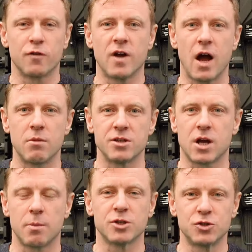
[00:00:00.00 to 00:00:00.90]
off camera is
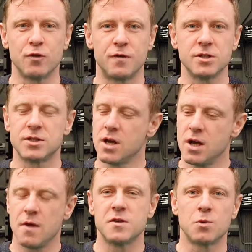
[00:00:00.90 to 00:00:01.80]
a couple of sofas,
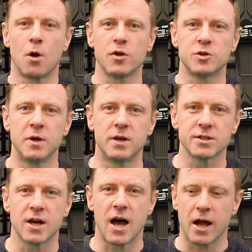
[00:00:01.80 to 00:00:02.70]
and this is where all the
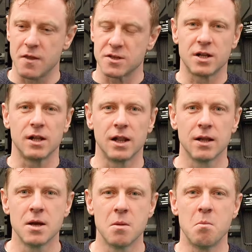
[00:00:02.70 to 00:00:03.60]
speakers hang out. It's a
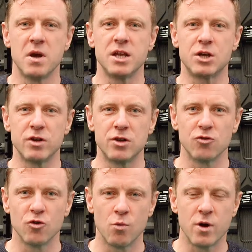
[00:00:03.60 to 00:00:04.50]
little mini green
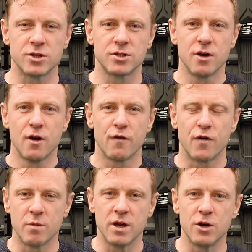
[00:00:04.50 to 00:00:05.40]
room, which
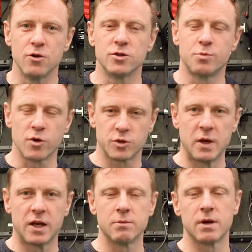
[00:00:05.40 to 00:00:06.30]
for me, who's both
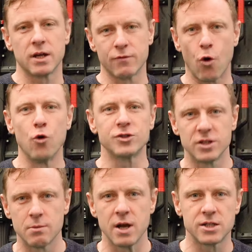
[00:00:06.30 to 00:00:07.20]
speaking but kind of
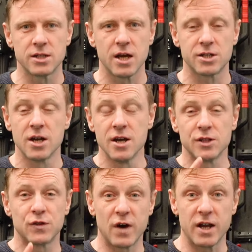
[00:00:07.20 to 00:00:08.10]
hosting the main stage,
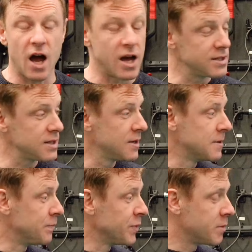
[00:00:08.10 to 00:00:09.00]
it's very handy
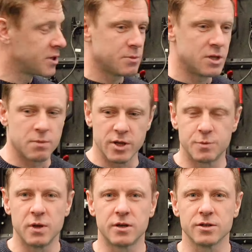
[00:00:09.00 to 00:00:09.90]
because it means my
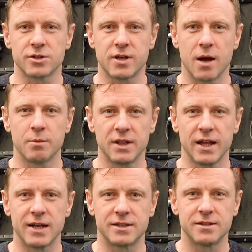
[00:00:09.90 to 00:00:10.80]
speakers can't be
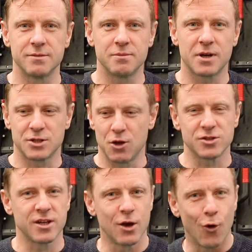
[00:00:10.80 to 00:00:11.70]
late. As long
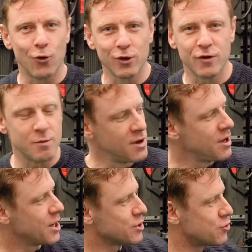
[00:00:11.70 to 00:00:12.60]
as I can get hold of them
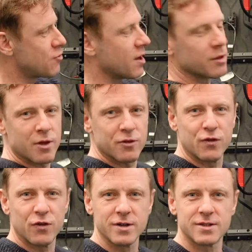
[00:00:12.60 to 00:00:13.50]
and drag them on the
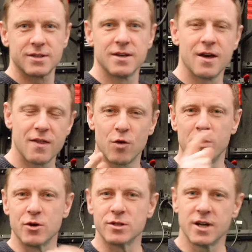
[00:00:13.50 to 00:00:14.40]
front, they'll
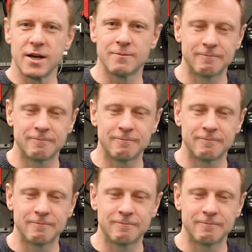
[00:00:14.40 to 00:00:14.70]
be on time.